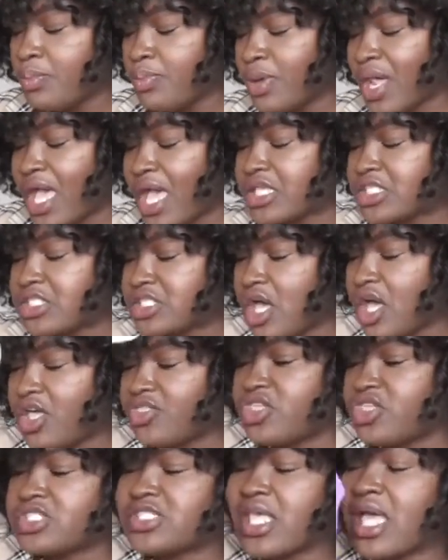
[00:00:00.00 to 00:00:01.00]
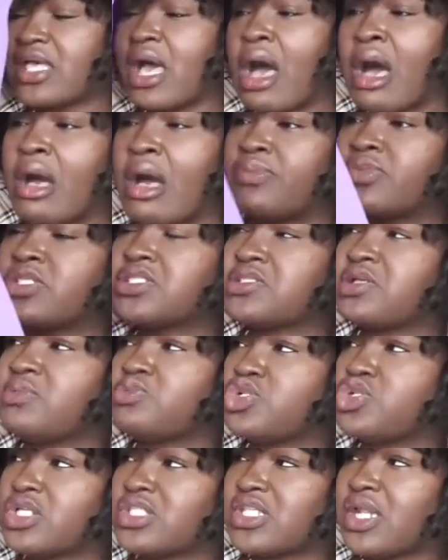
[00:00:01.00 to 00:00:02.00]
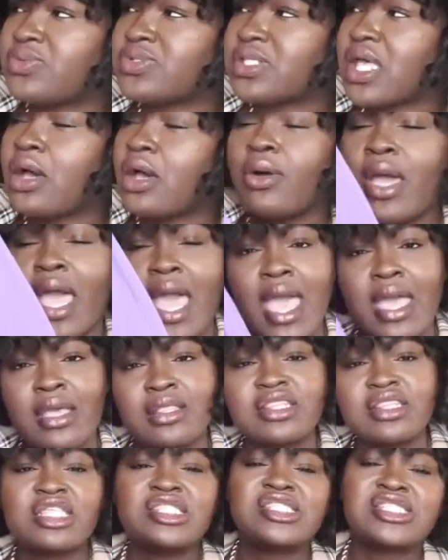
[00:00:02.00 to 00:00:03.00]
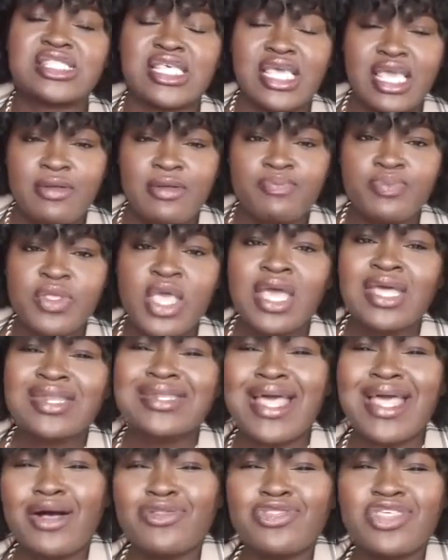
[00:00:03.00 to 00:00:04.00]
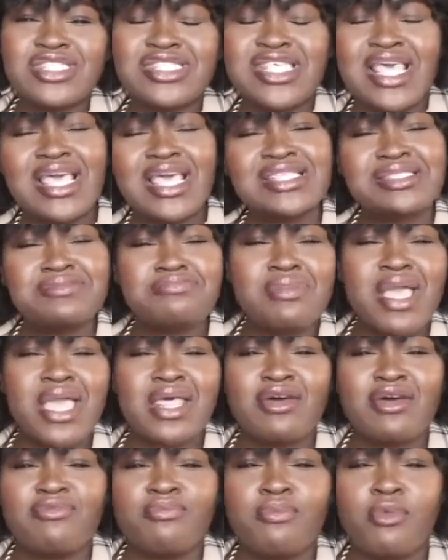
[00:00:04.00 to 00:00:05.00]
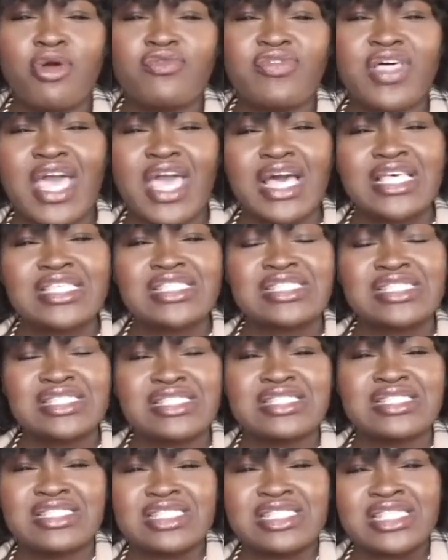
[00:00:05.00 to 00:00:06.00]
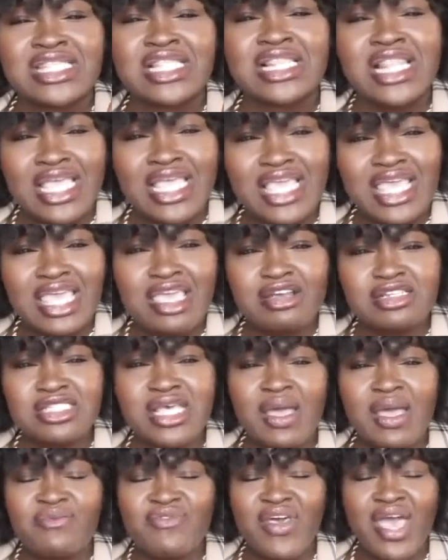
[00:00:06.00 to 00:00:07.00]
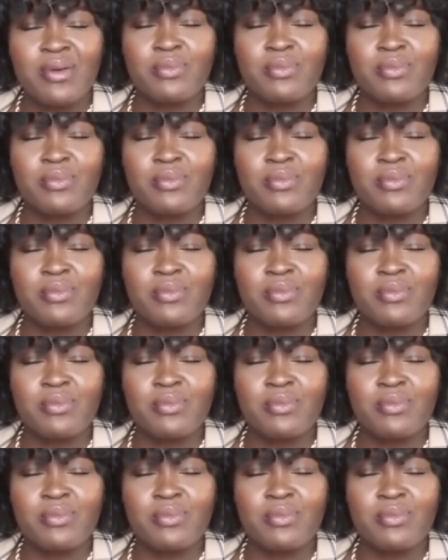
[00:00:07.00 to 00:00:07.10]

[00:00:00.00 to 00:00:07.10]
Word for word: But I saw this um, slip dress and I was like, okay, let's see. Now this is made of more of like a slinkier type